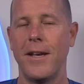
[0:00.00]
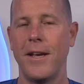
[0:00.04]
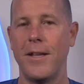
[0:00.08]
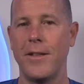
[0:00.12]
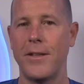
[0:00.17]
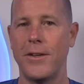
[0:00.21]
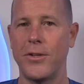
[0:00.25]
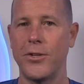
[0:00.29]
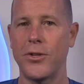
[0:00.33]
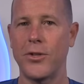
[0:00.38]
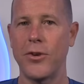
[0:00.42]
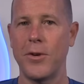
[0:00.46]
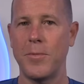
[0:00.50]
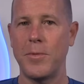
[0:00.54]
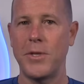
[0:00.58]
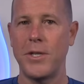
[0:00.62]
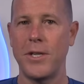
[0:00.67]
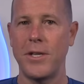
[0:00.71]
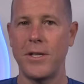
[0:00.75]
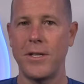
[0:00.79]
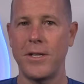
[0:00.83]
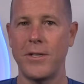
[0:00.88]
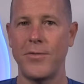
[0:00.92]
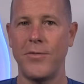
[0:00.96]
in the
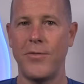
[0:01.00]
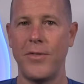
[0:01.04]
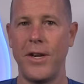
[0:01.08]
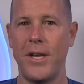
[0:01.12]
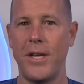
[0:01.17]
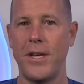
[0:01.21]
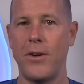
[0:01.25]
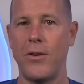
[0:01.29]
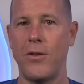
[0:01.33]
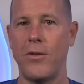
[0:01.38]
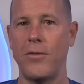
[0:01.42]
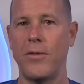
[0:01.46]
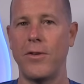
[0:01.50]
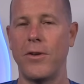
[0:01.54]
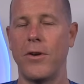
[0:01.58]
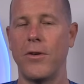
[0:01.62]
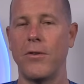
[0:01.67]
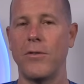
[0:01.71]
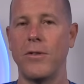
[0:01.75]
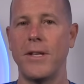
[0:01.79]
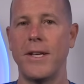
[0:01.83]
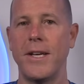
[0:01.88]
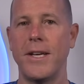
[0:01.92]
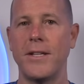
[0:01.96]
description of this video, there
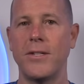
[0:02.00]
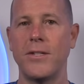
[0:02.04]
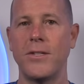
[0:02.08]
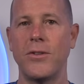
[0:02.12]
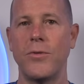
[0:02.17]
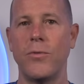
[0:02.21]
are links